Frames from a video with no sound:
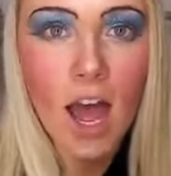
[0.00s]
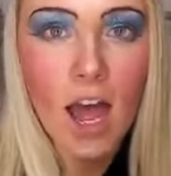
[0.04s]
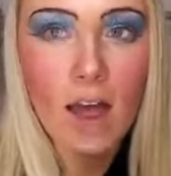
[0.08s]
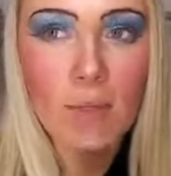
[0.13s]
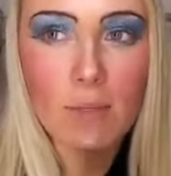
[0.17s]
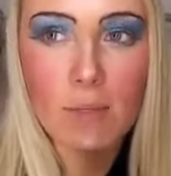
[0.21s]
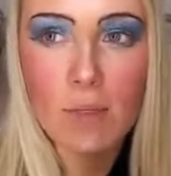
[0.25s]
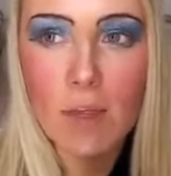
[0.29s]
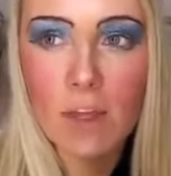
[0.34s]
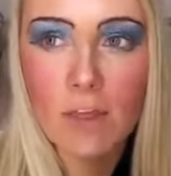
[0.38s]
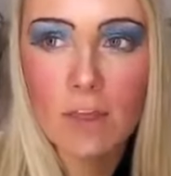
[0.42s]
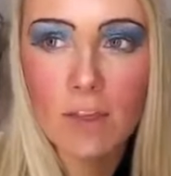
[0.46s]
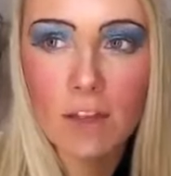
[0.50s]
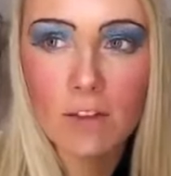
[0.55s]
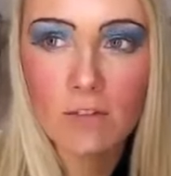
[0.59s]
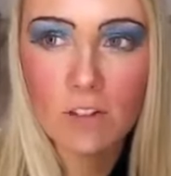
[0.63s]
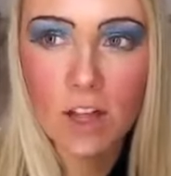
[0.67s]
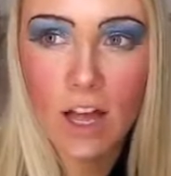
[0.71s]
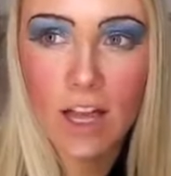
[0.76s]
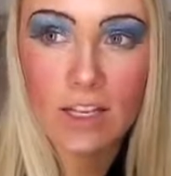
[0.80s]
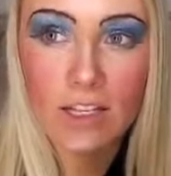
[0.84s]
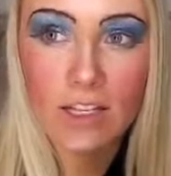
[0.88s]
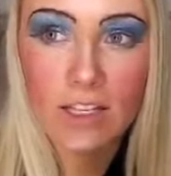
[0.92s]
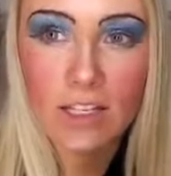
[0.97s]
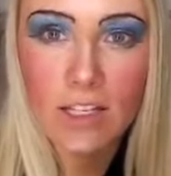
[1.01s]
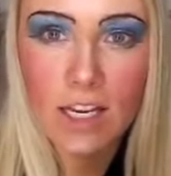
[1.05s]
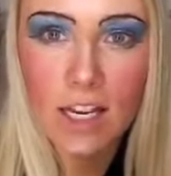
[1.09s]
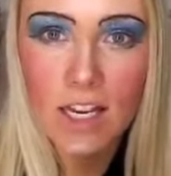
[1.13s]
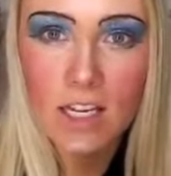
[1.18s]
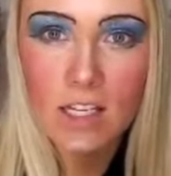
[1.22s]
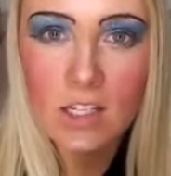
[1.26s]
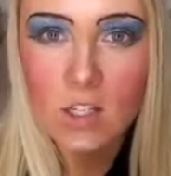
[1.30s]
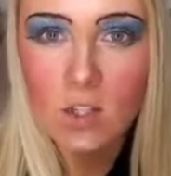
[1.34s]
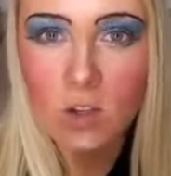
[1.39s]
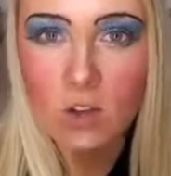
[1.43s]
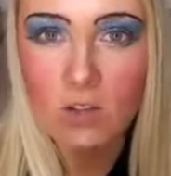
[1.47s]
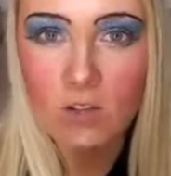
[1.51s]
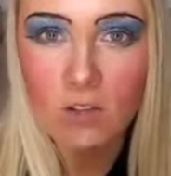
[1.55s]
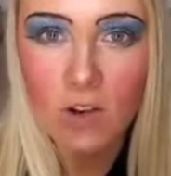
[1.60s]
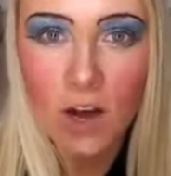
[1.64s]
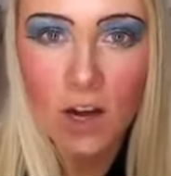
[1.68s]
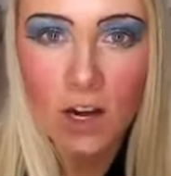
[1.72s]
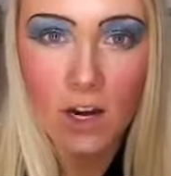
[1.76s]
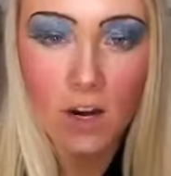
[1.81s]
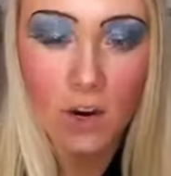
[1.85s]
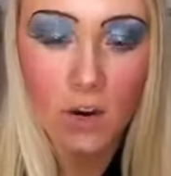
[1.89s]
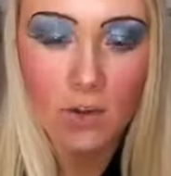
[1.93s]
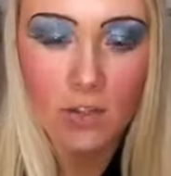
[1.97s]
and then they've like sneezed or
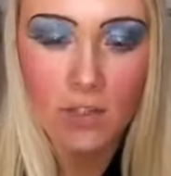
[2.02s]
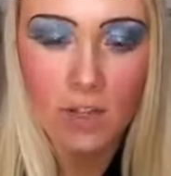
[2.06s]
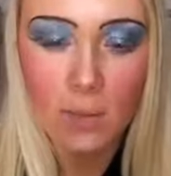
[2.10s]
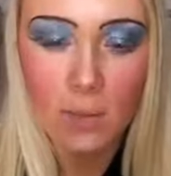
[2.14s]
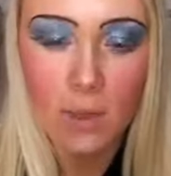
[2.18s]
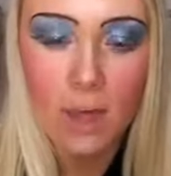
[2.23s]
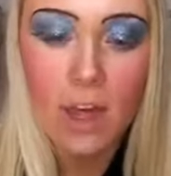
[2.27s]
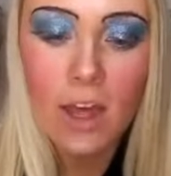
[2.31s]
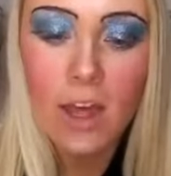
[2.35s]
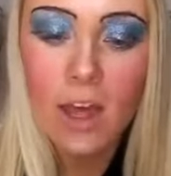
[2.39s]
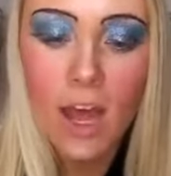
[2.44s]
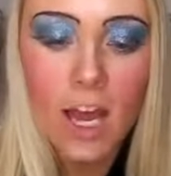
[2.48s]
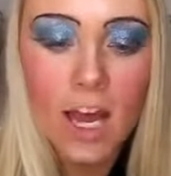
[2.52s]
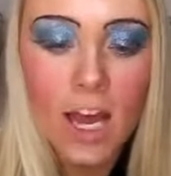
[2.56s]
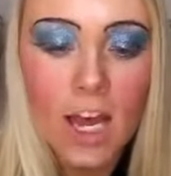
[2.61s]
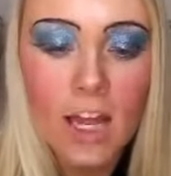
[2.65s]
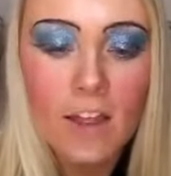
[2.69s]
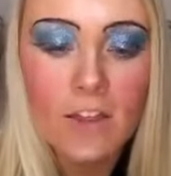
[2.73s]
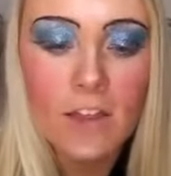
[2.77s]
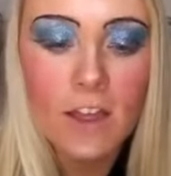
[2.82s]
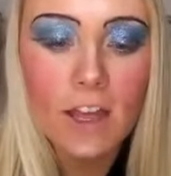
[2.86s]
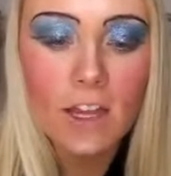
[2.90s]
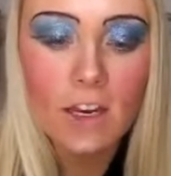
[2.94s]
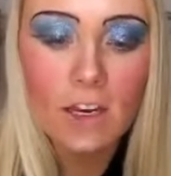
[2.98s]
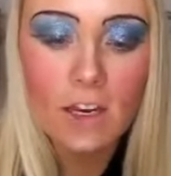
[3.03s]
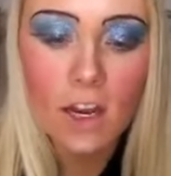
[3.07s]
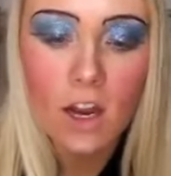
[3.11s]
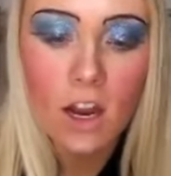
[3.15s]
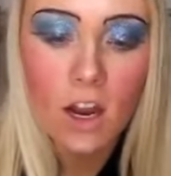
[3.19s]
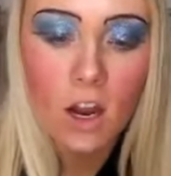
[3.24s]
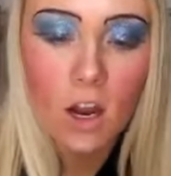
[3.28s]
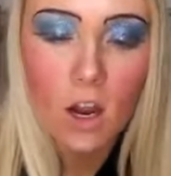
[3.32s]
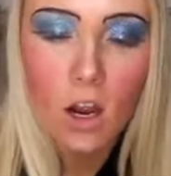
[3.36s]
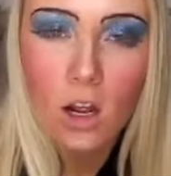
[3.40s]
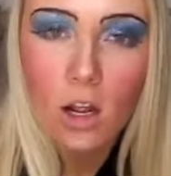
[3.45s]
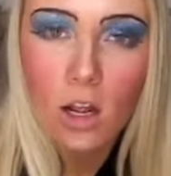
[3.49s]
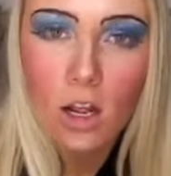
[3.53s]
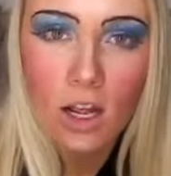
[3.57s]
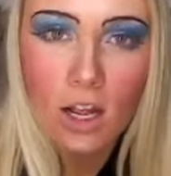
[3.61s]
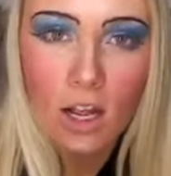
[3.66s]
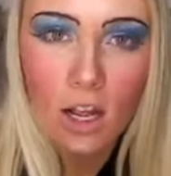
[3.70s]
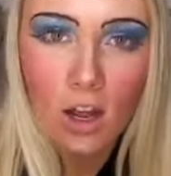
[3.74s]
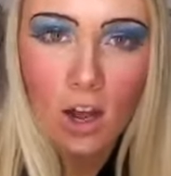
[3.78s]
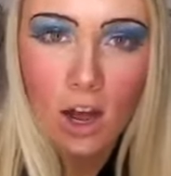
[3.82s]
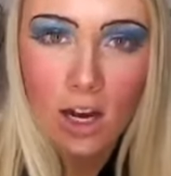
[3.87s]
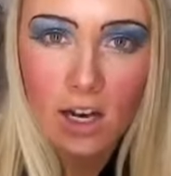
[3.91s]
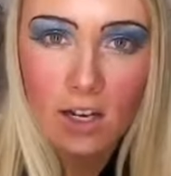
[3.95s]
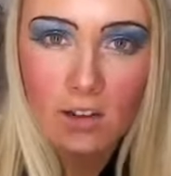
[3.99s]
farted or something, and then
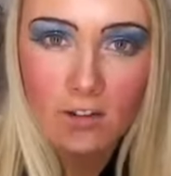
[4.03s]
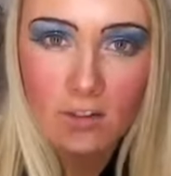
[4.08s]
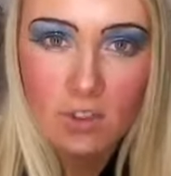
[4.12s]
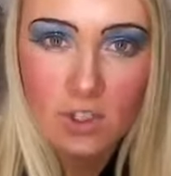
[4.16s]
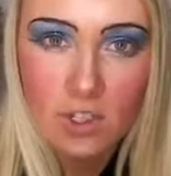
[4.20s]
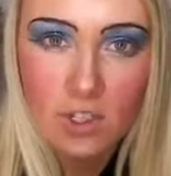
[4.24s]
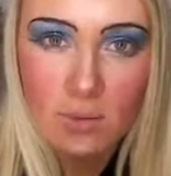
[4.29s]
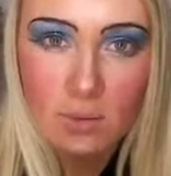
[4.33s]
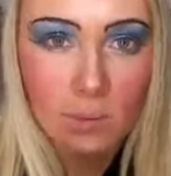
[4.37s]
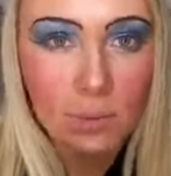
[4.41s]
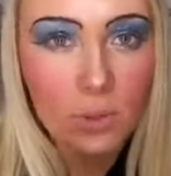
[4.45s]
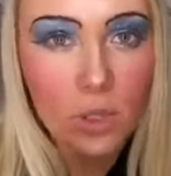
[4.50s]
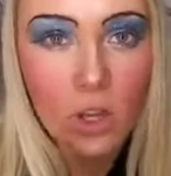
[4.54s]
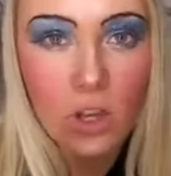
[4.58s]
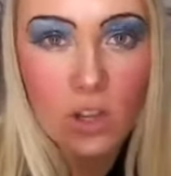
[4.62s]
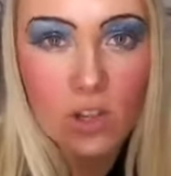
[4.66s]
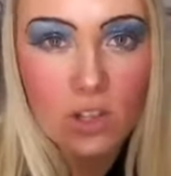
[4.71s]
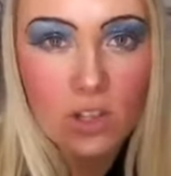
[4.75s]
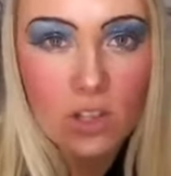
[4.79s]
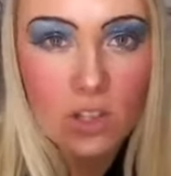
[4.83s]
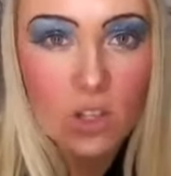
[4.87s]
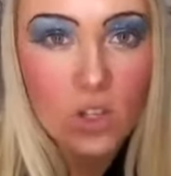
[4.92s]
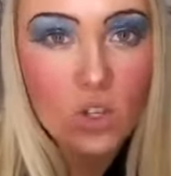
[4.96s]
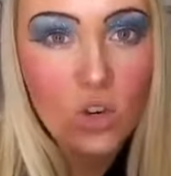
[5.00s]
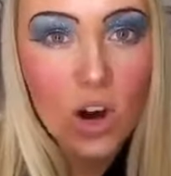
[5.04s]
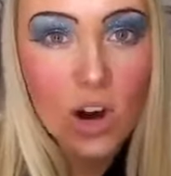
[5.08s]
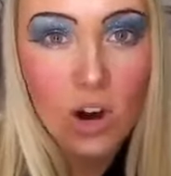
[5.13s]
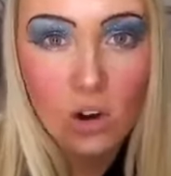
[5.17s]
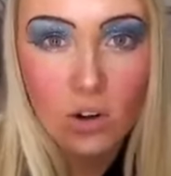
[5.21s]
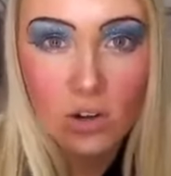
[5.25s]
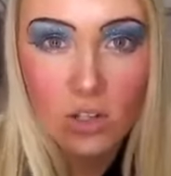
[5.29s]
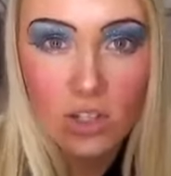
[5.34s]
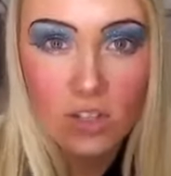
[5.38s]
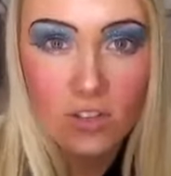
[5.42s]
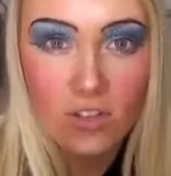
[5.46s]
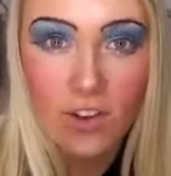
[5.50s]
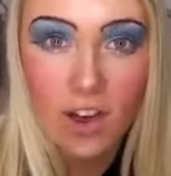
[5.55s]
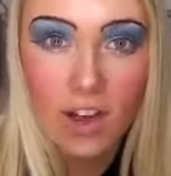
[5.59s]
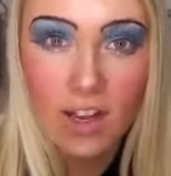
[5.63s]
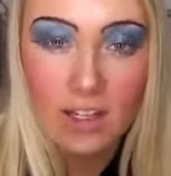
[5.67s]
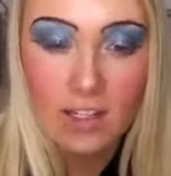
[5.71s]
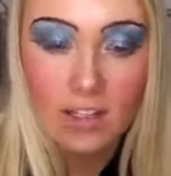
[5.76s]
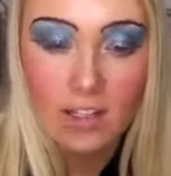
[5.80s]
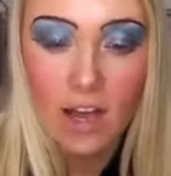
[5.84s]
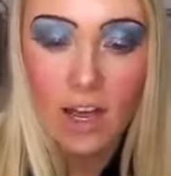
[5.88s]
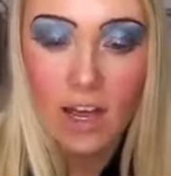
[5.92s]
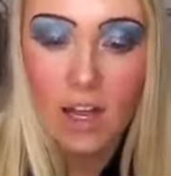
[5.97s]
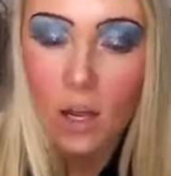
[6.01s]
it kind of just blows straight onto your
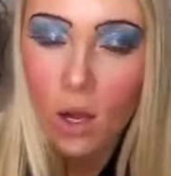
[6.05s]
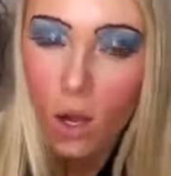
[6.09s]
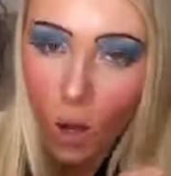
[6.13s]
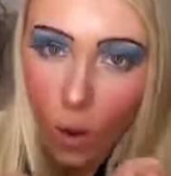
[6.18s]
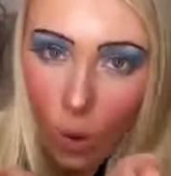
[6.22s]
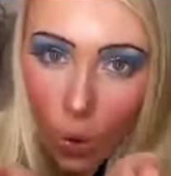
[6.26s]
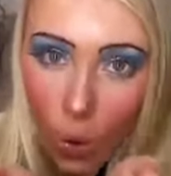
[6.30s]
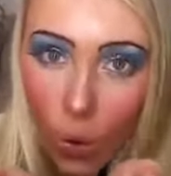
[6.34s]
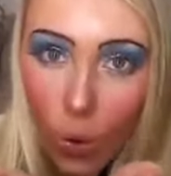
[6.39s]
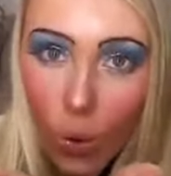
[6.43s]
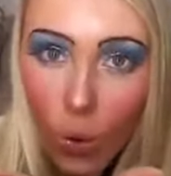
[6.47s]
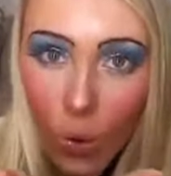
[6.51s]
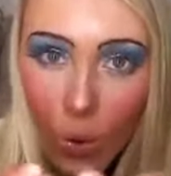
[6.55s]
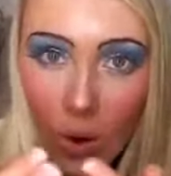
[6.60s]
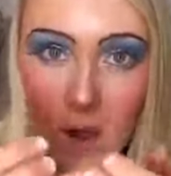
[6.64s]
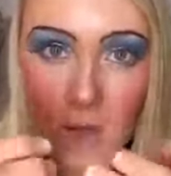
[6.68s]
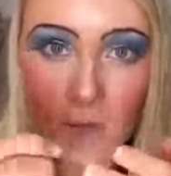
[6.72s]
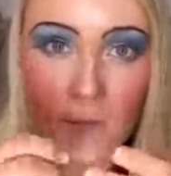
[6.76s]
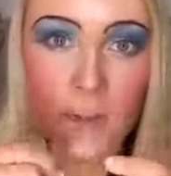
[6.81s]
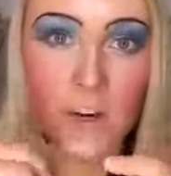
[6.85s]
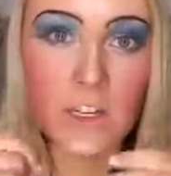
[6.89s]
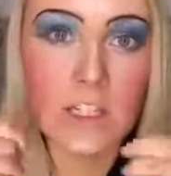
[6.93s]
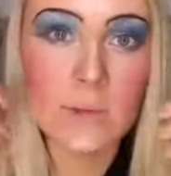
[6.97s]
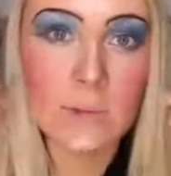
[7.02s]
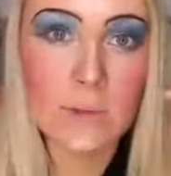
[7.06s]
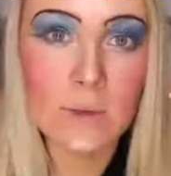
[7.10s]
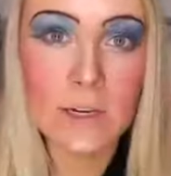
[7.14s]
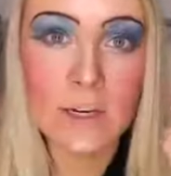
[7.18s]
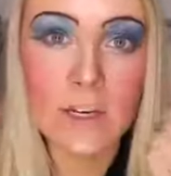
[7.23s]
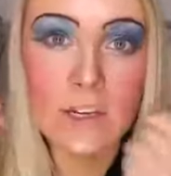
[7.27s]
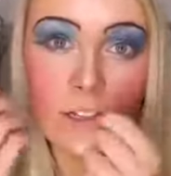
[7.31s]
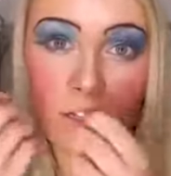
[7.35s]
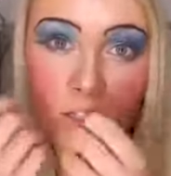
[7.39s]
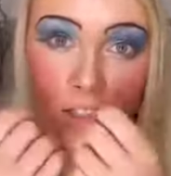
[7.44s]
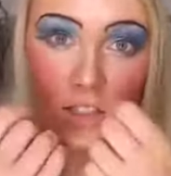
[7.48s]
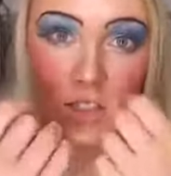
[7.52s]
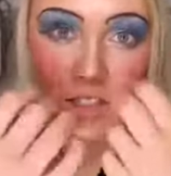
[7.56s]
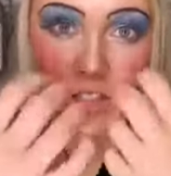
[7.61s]
face like, and then this big